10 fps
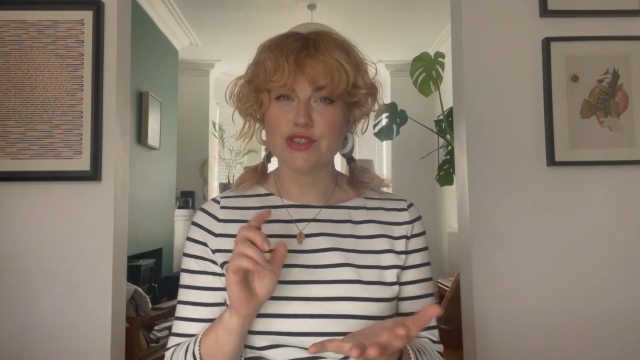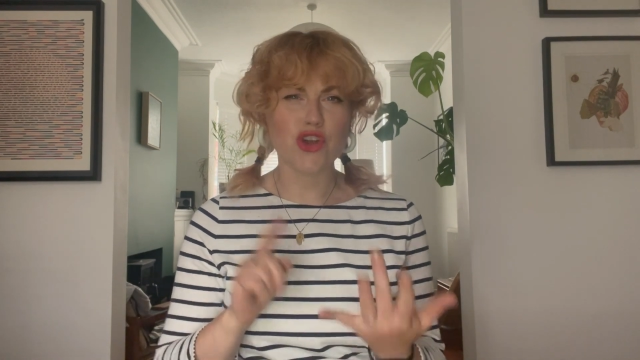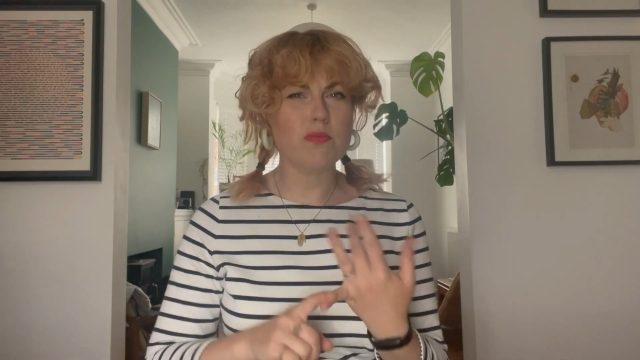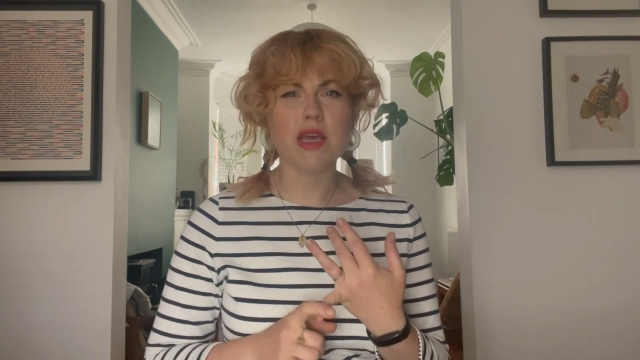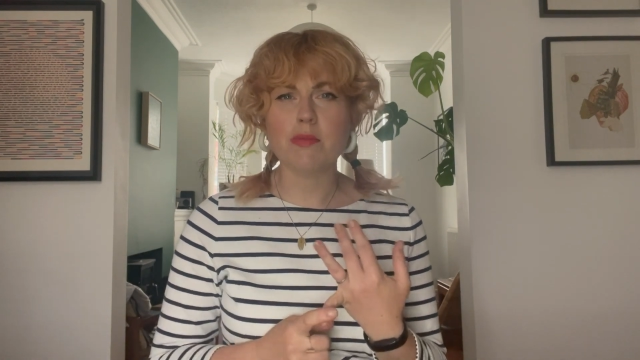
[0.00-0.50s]
There's
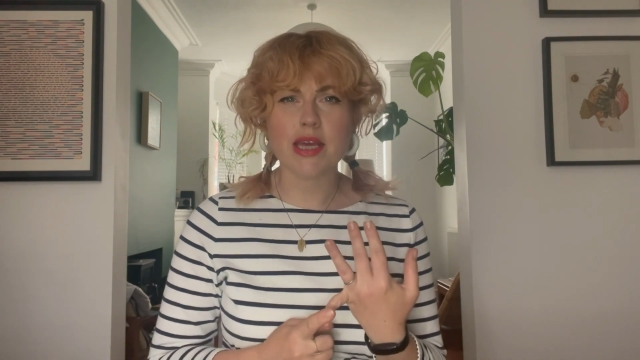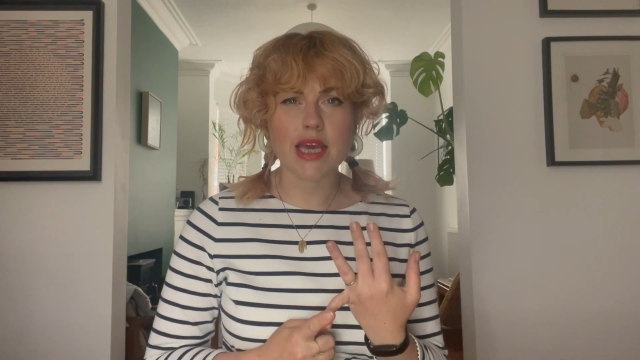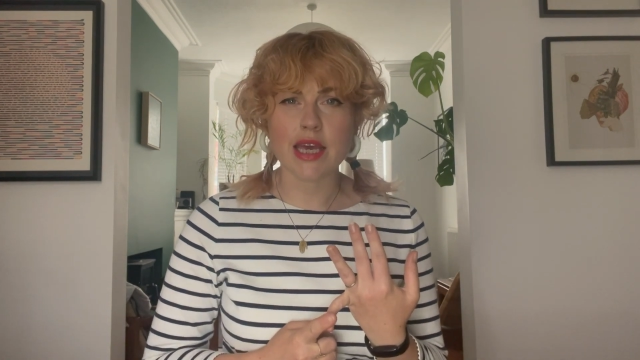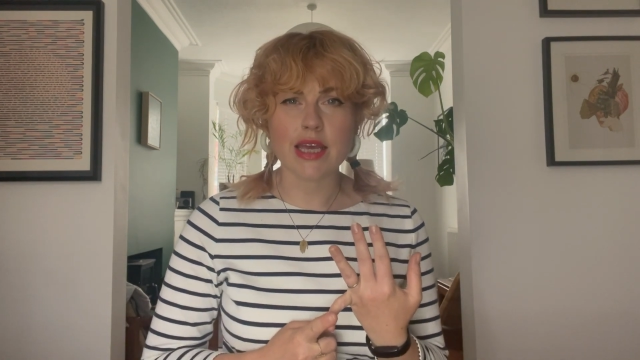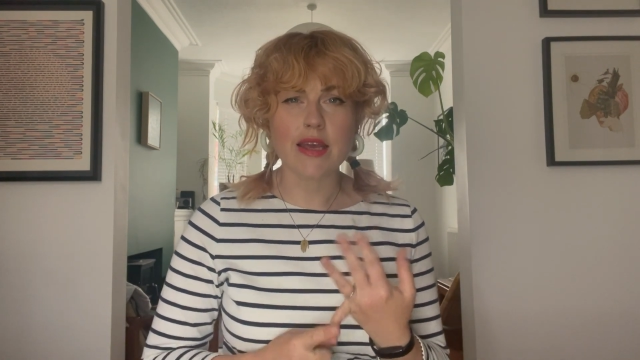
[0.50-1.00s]
no
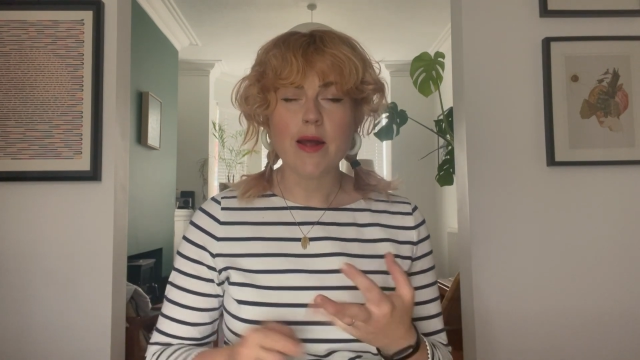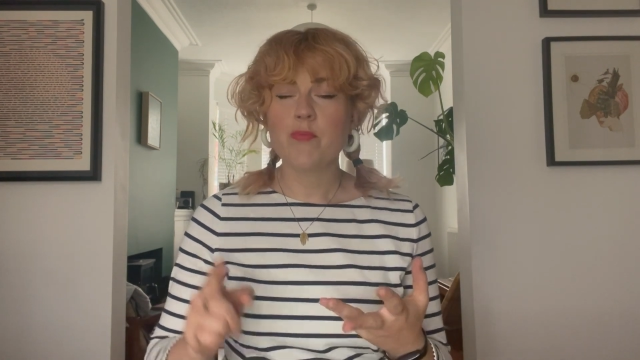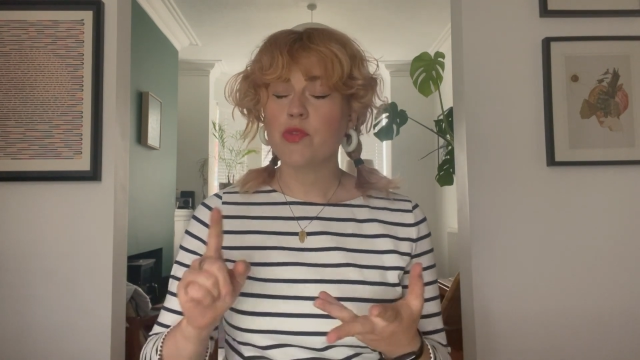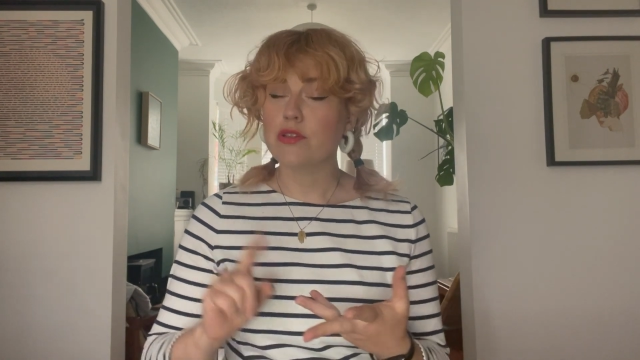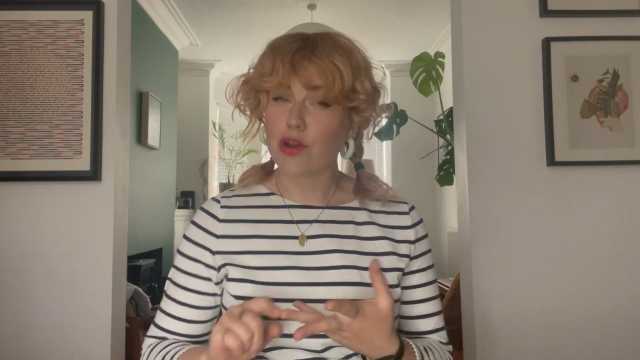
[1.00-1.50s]
PPE,
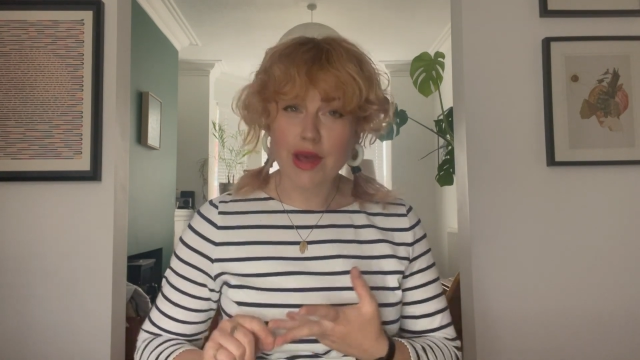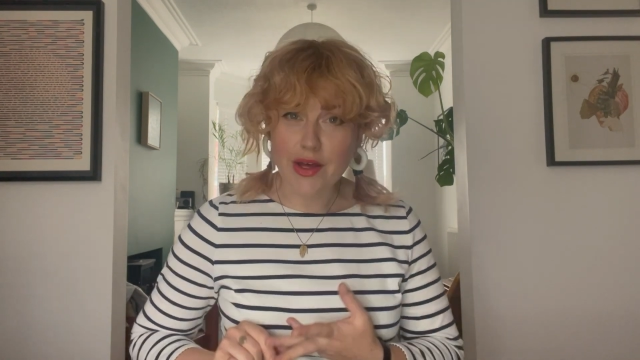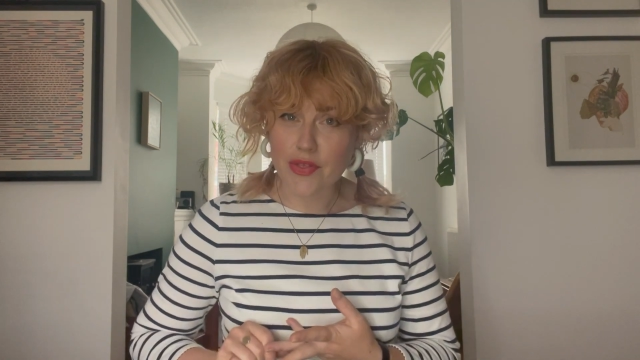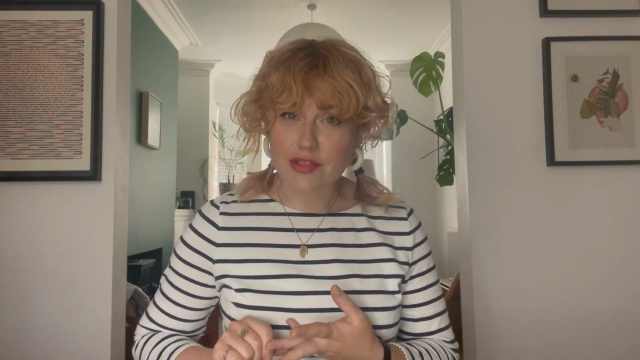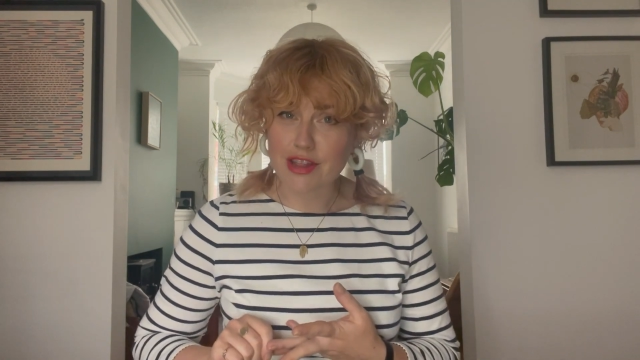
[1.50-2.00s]
there's no
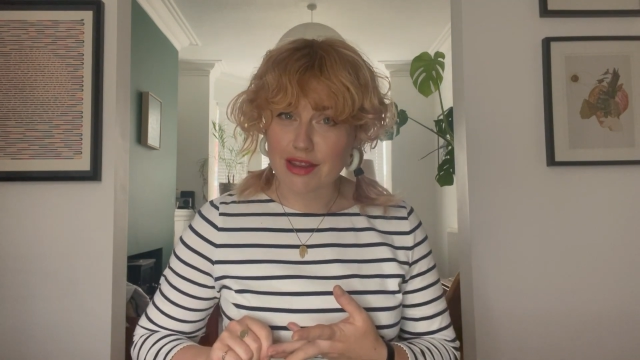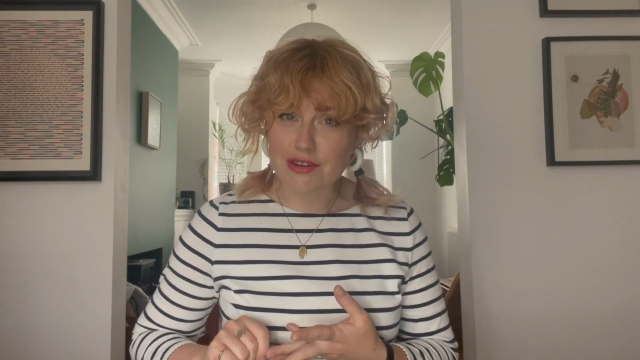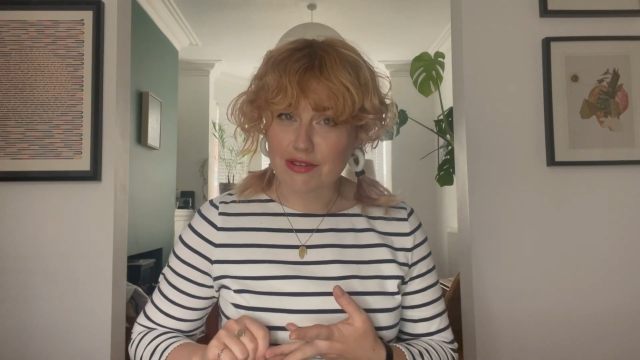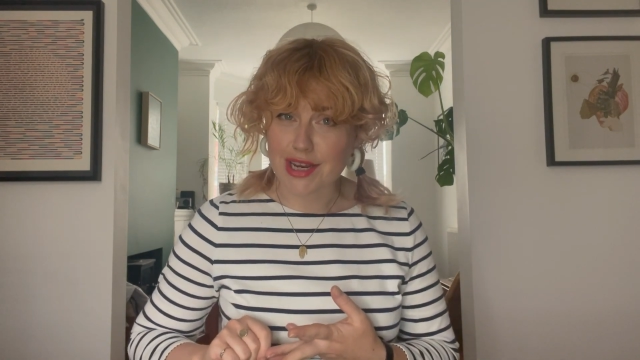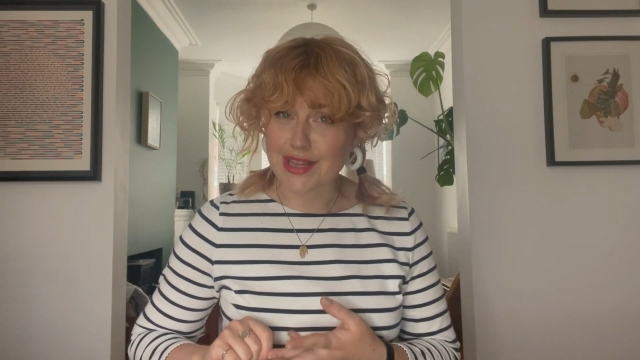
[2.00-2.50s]
health and
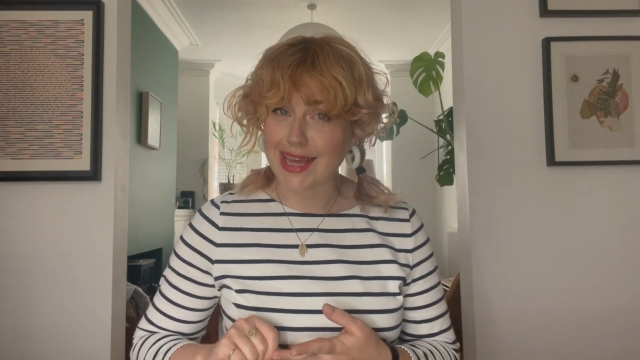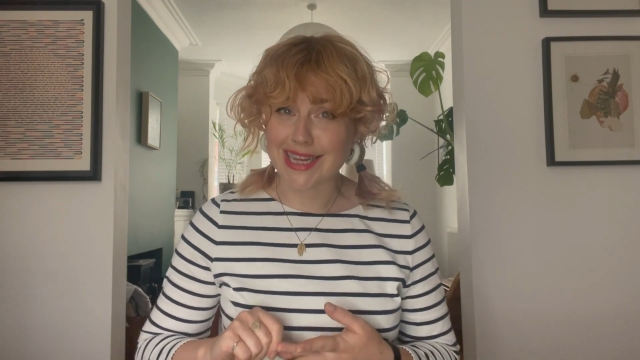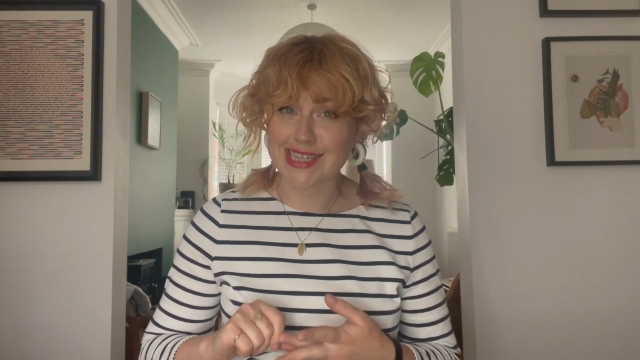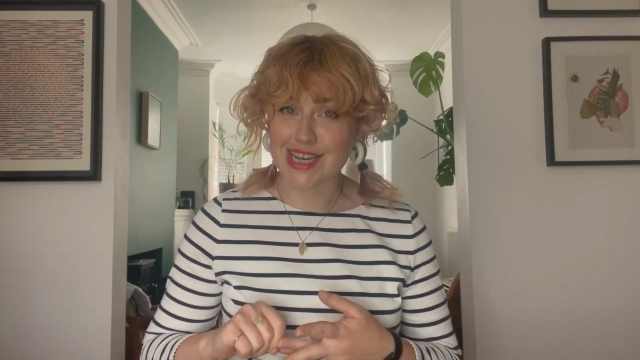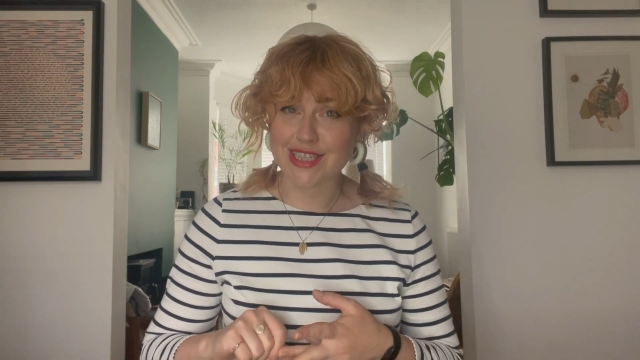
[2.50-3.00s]
safety
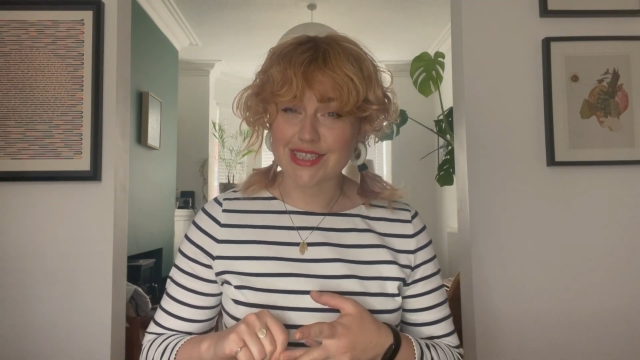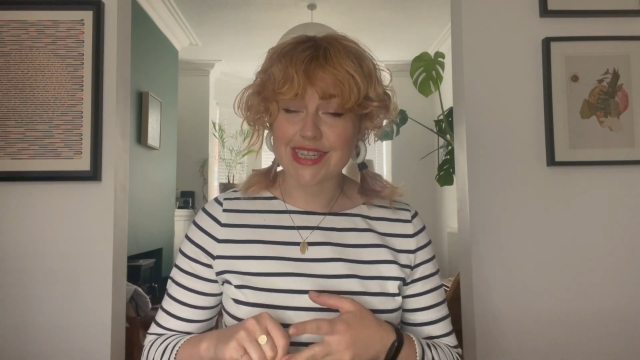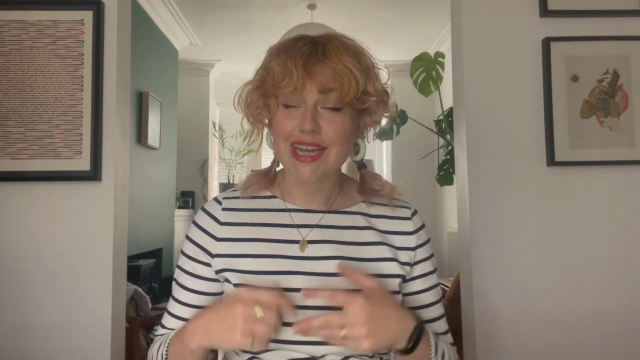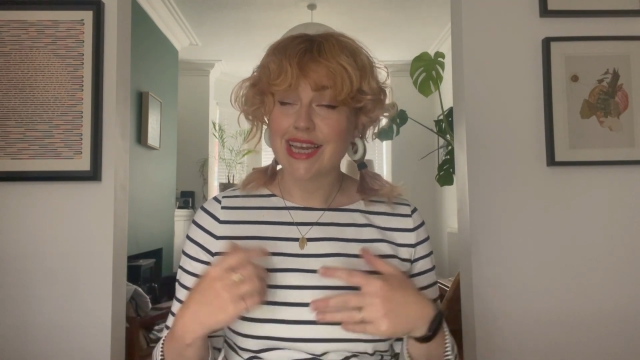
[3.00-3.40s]
regulations.